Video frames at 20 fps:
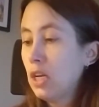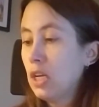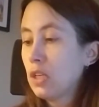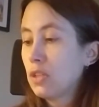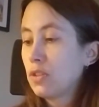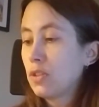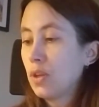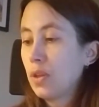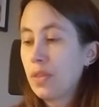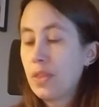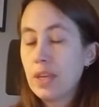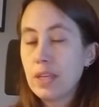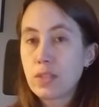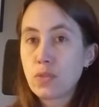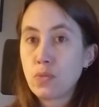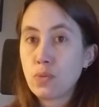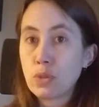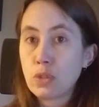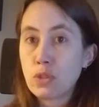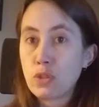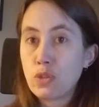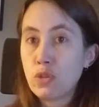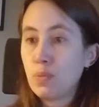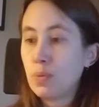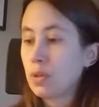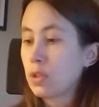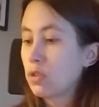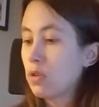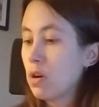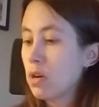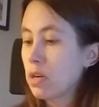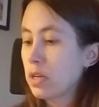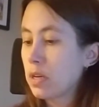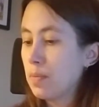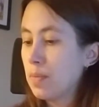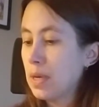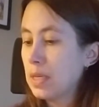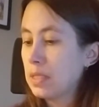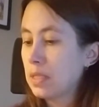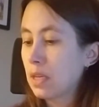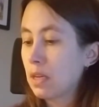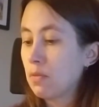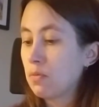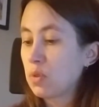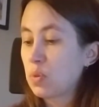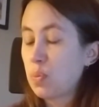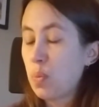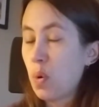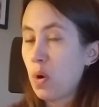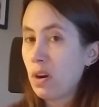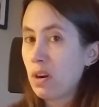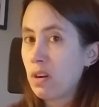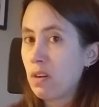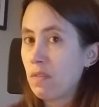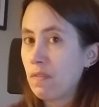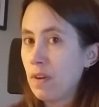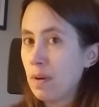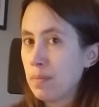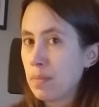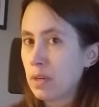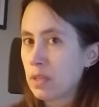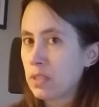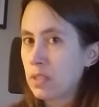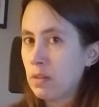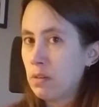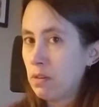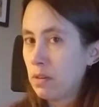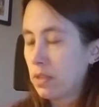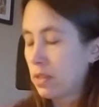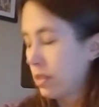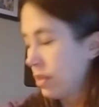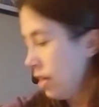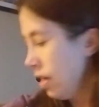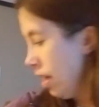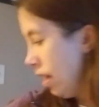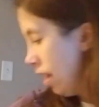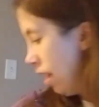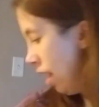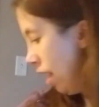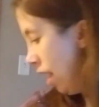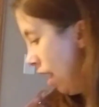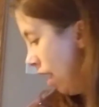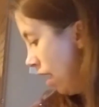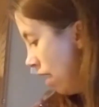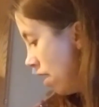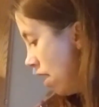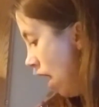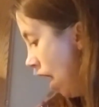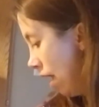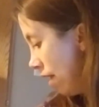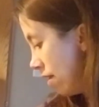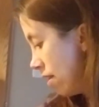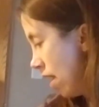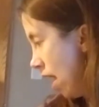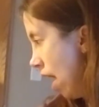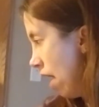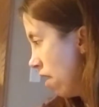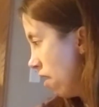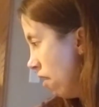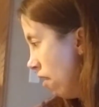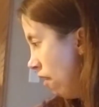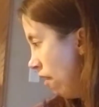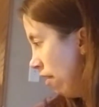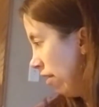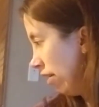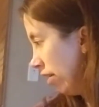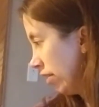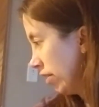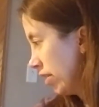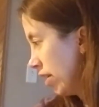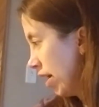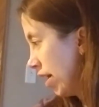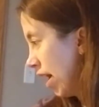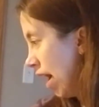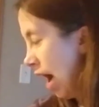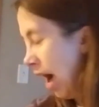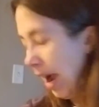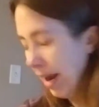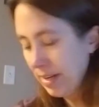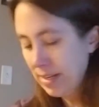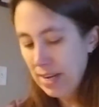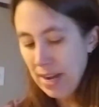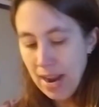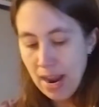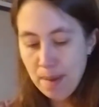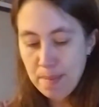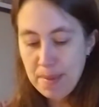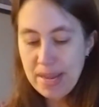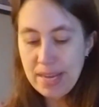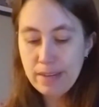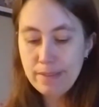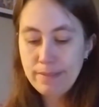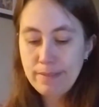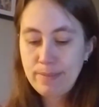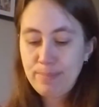So this was super strong and amazing. And it was poured in November, so it, not that old. God damn it.